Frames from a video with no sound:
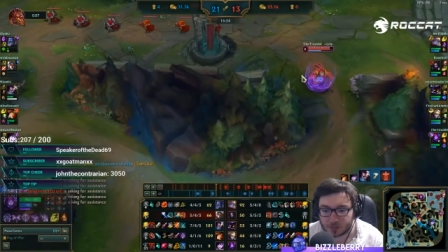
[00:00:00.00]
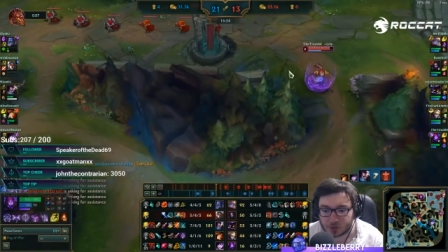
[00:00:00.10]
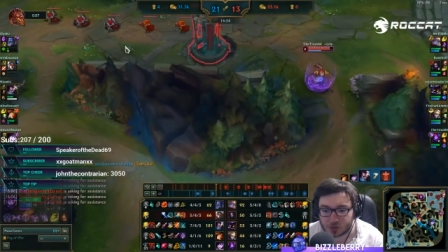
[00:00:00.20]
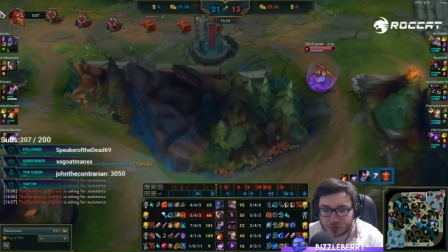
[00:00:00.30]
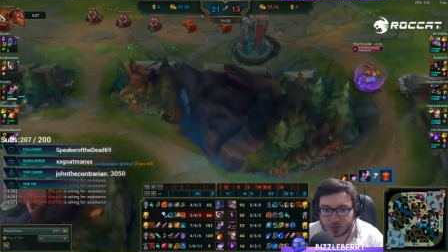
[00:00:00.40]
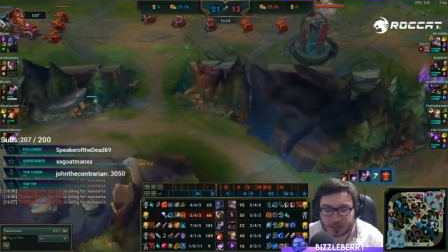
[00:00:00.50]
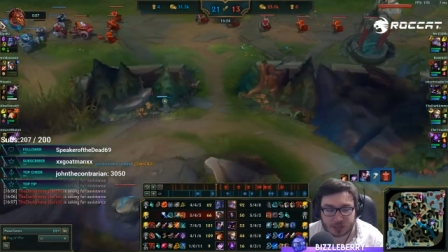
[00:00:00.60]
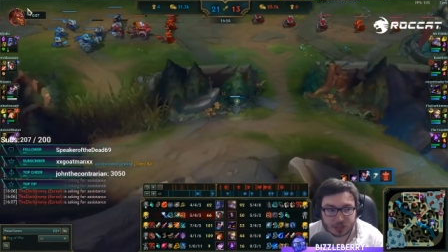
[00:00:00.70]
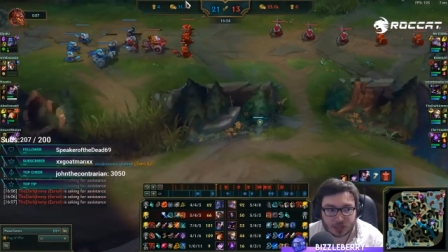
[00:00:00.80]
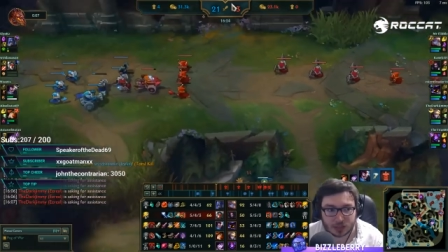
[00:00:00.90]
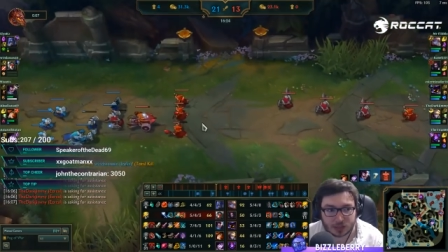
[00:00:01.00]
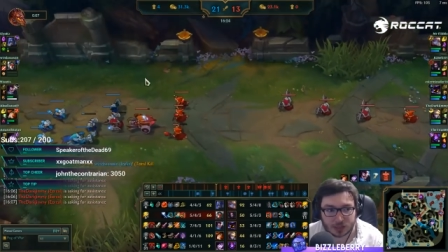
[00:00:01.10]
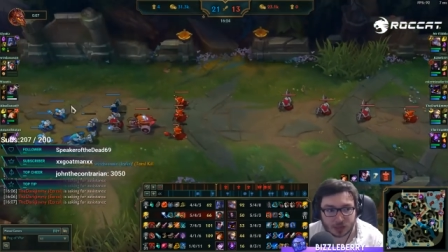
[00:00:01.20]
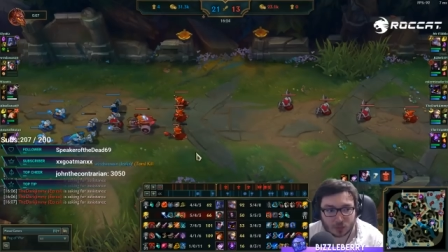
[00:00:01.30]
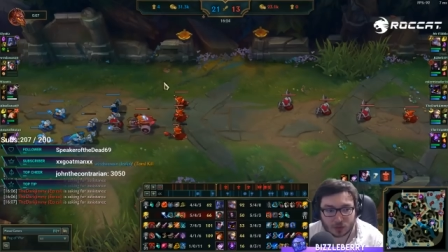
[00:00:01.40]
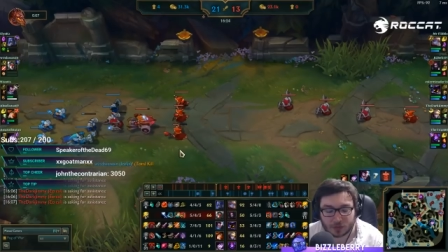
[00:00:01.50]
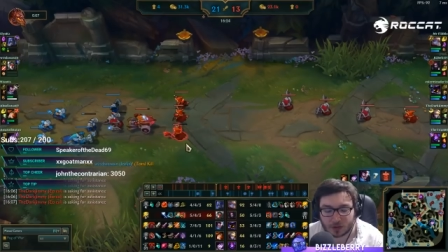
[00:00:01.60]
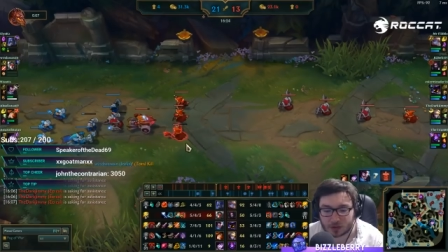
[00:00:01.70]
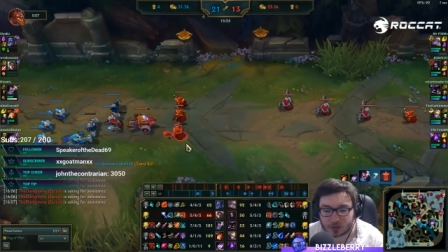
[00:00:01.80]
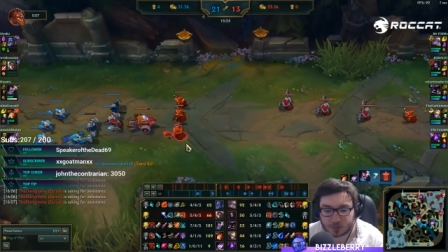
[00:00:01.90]
You should really just take the second wave
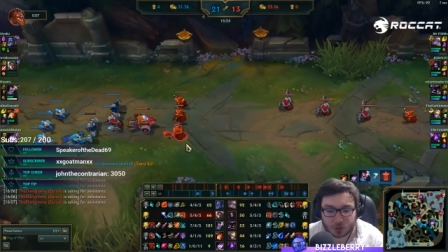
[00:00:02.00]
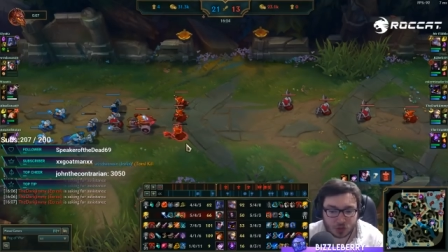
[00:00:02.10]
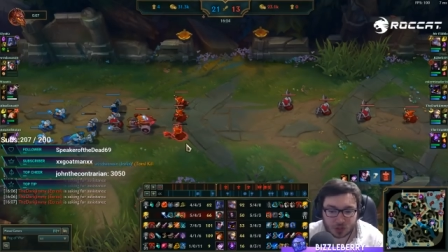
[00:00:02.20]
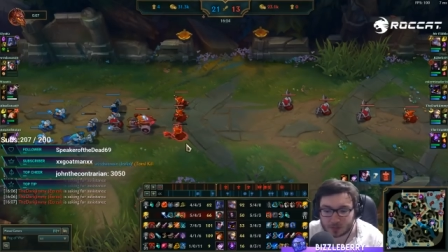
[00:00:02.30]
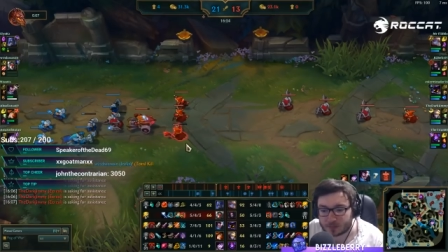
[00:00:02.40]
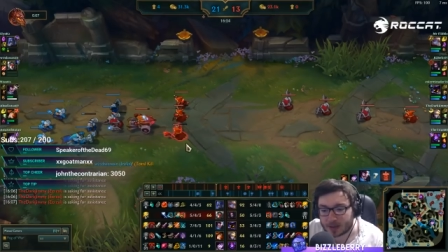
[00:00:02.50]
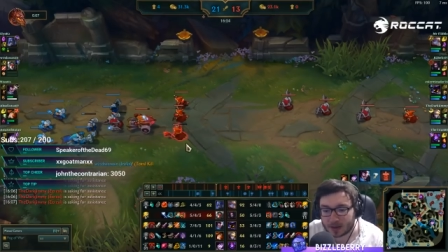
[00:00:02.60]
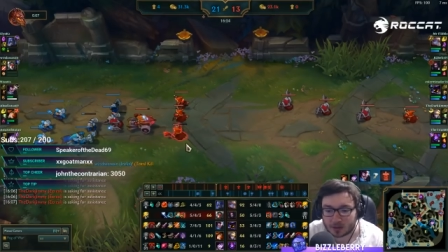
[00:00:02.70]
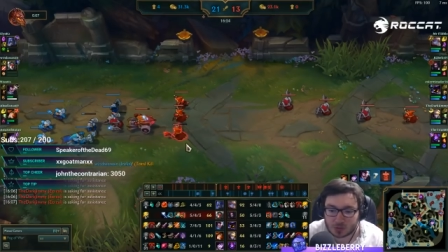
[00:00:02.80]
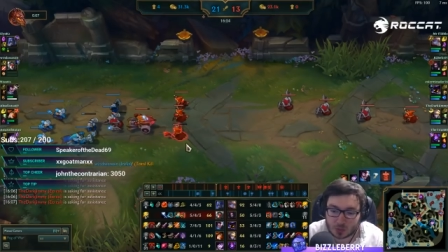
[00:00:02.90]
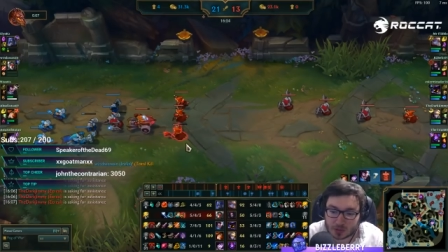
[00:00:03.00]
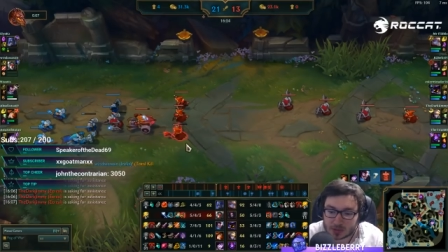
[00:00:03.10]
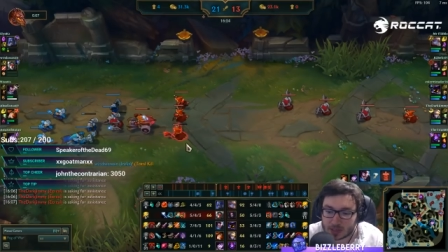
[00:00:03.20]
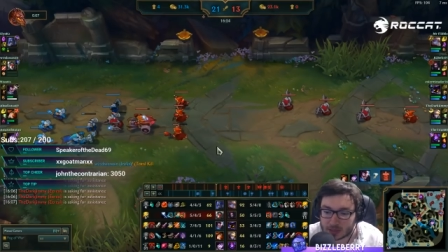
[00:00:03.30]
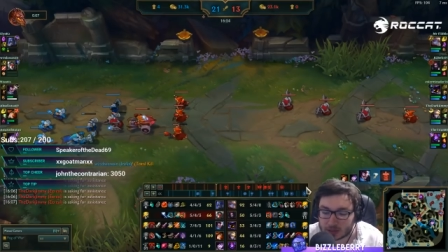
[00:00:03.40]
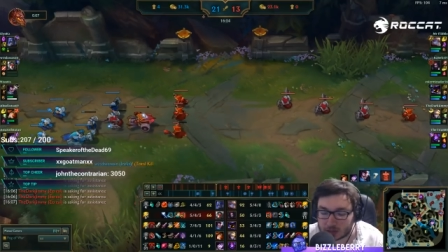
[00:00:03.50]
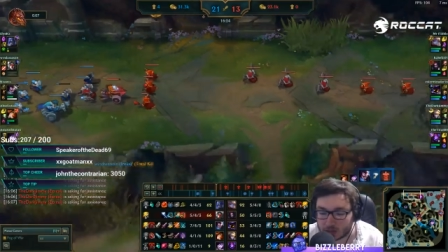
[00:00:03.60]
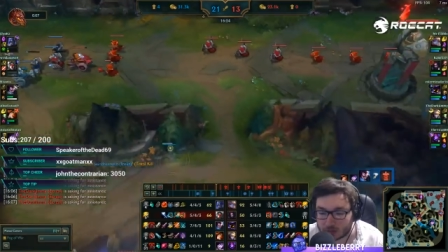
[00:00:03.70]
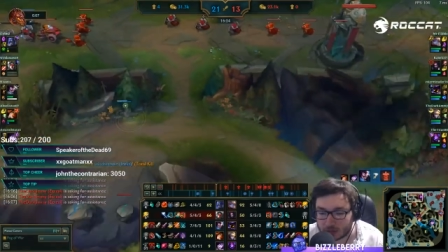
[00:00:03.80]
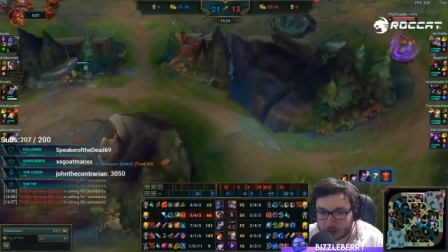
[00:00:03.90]
here and just push it back towards their side
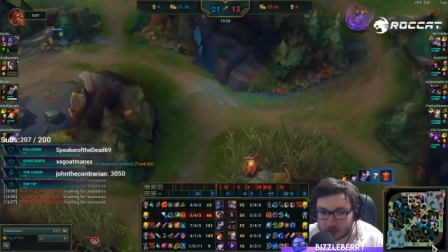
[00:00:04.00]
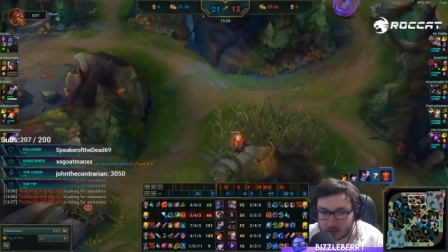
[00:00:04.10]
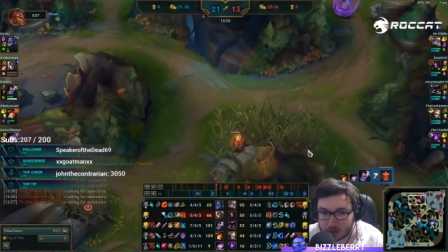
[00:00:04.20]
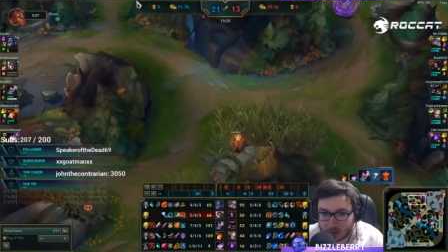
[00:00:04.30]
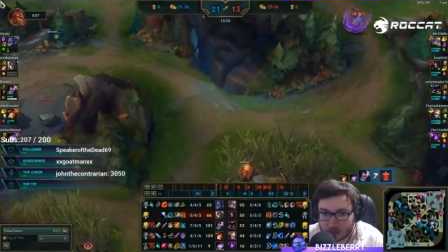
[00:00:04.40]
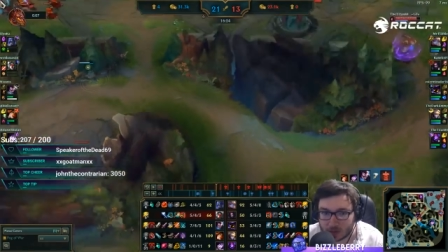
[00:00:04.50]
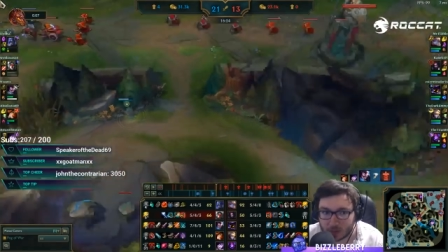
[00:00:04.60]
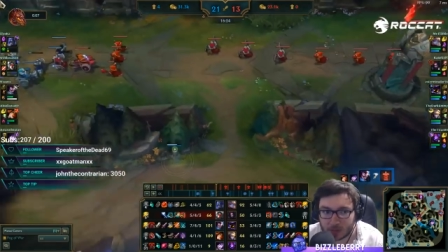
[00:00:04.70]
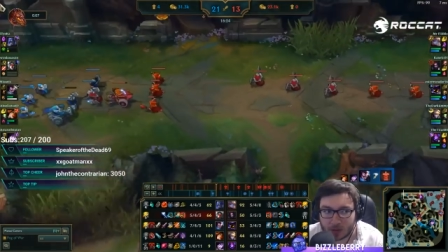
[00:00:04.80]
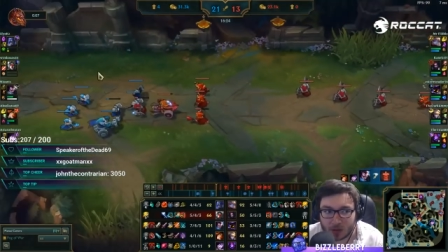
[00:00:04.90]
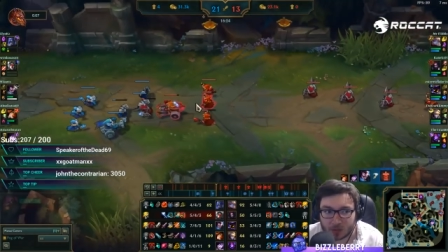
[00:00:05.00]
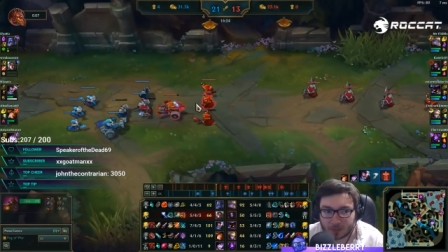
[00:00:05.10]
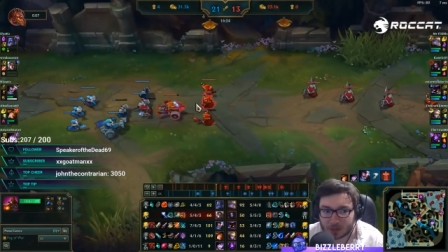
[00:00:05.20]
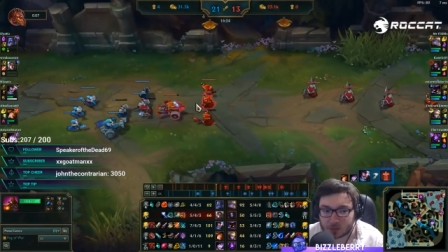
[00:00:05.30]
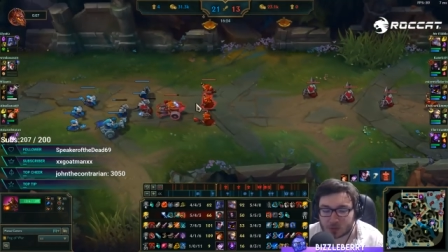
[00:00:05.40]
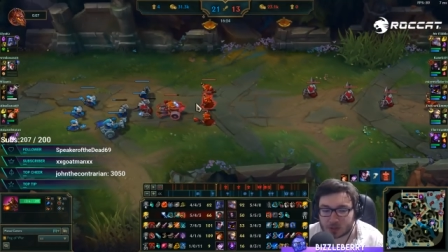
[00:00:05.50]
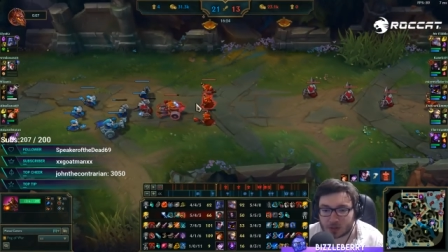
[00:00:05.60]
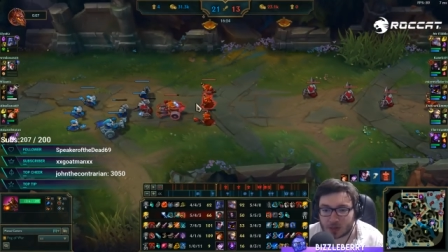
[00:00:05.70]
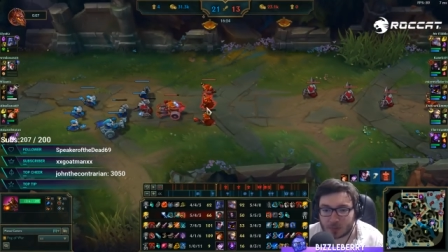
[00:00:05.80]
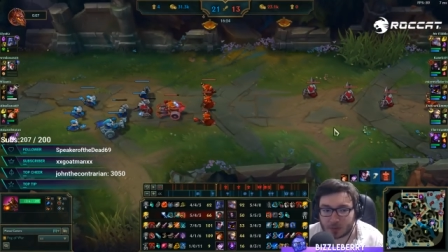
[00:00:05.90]
of the base, the map, because what's
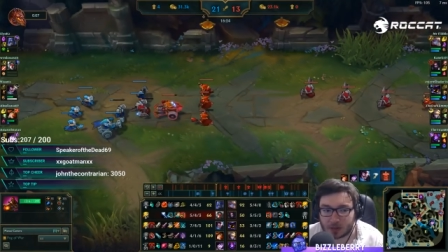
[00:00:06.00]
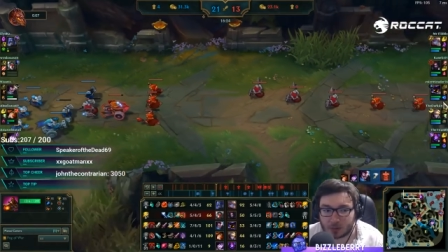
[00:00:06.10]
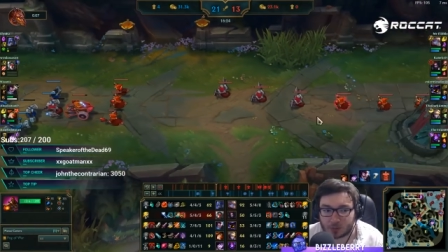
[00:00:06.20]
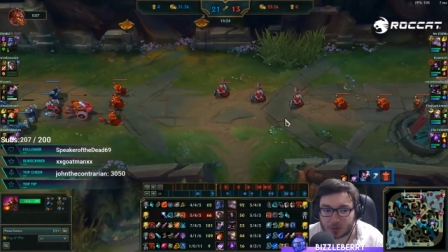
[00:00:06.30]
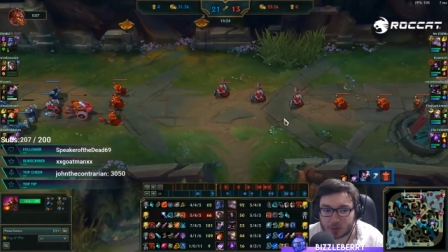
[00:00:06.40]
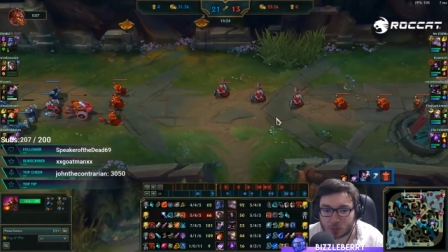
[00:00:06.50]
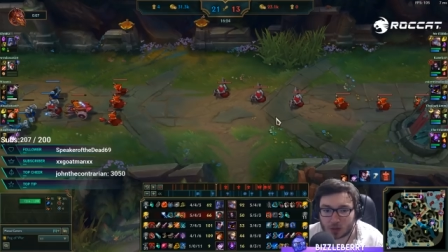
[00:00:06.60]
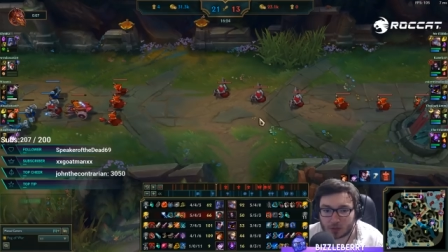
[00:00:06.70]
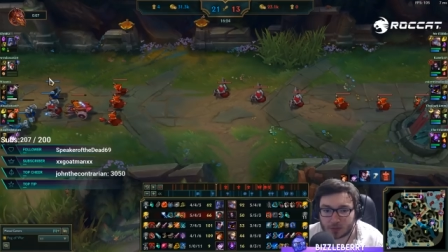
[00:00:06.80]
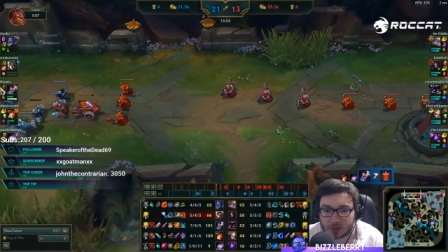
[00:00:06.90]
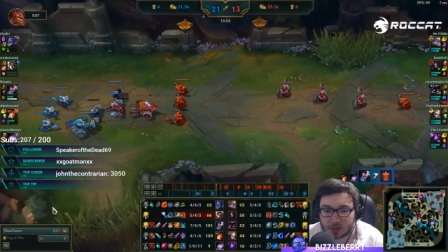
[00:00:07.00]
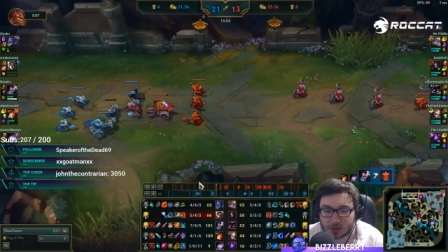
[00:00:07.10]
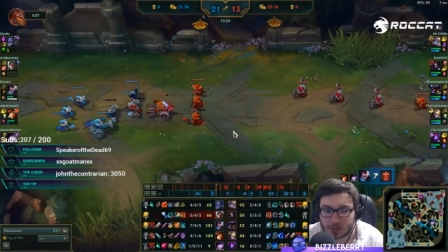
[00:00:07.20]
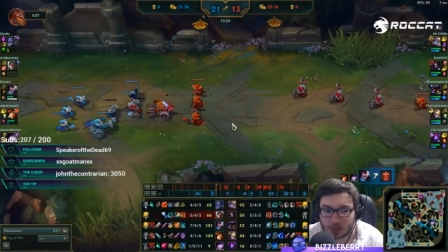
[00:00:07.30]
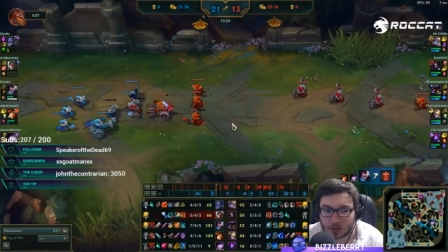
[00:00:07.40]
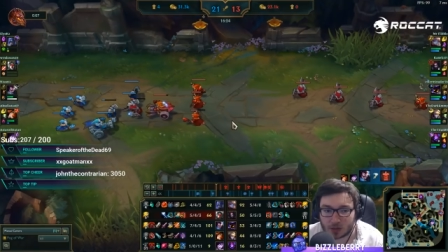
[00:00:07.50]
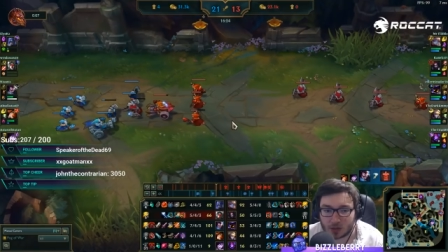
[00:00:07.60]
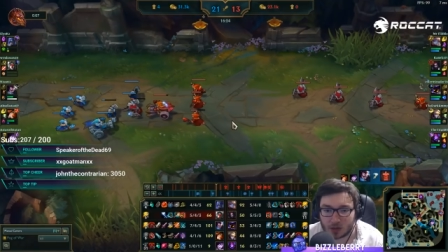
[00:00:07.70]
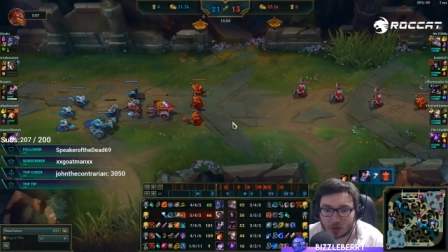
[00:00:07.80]
going to happen here with this wave is that